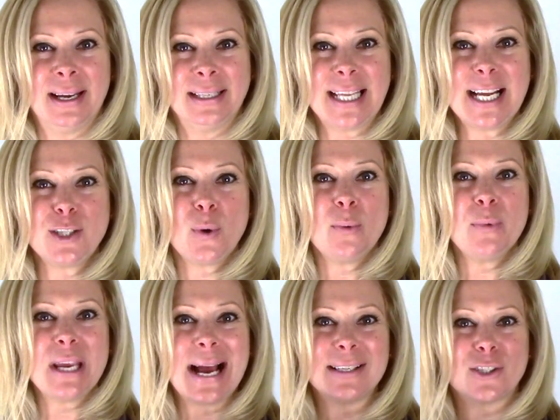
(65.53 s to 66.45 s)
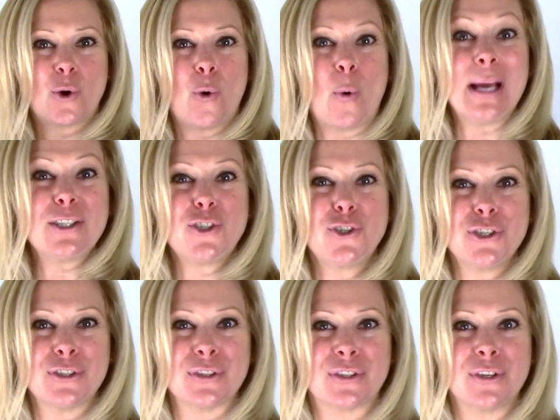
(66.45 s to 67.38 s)
That's when we ask
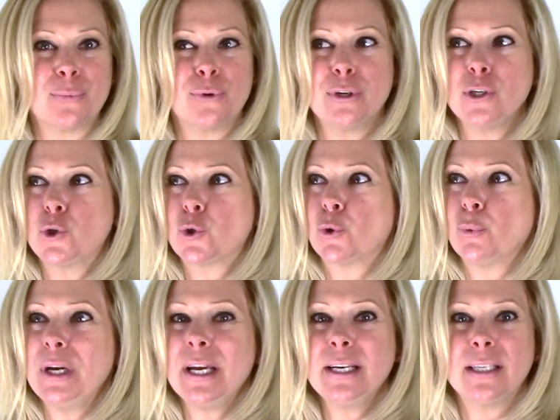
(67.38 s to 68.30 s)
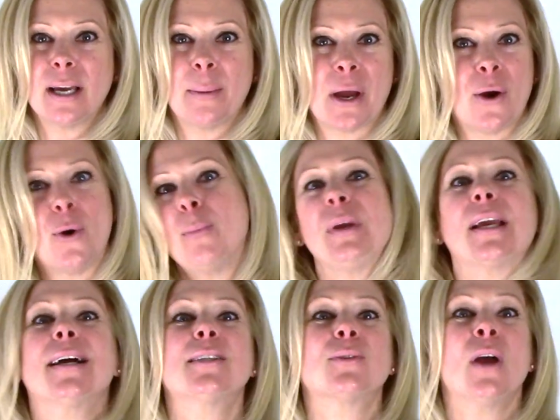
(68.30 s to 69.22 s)
questions that we're intrigued about
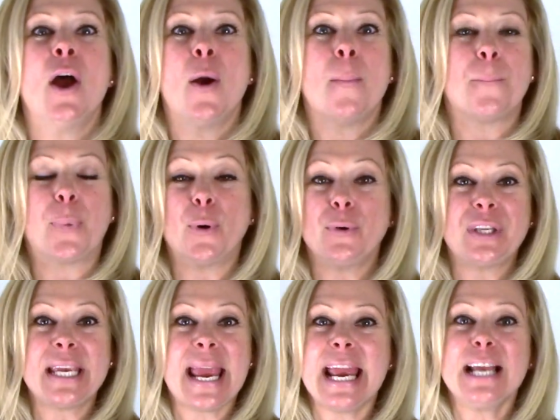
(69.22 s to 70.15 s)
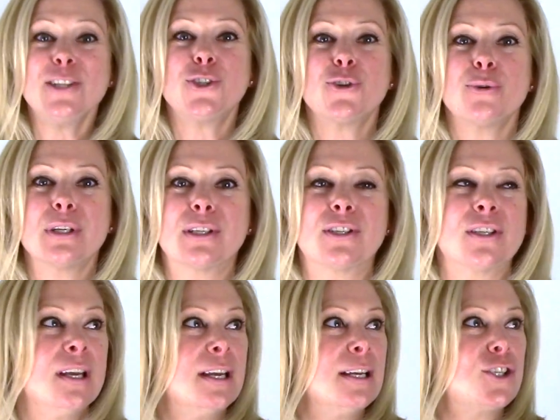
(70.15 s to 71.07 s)
because the answer
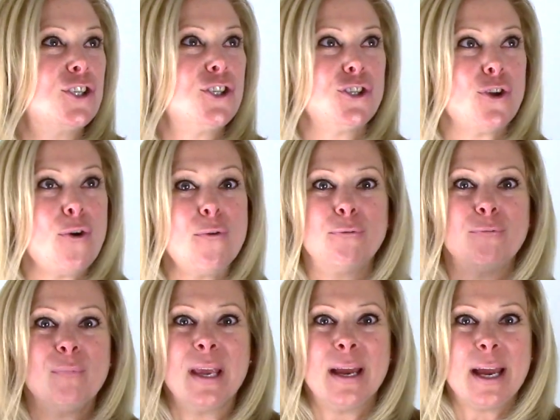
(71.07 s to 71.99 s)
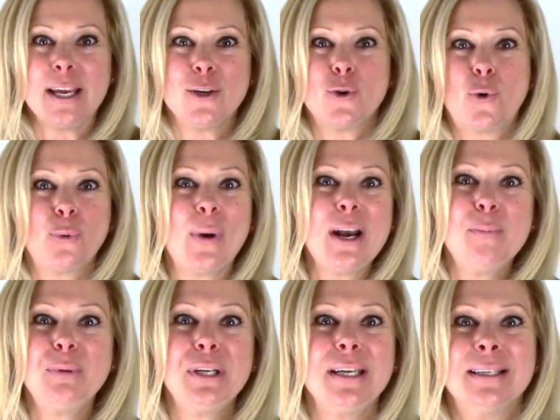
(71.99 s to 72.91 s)
is so
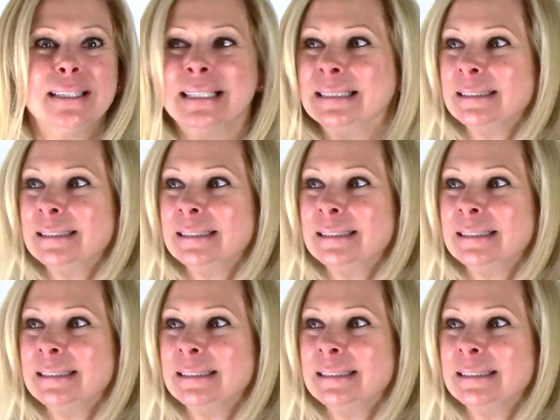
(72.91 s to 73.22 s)
incredibly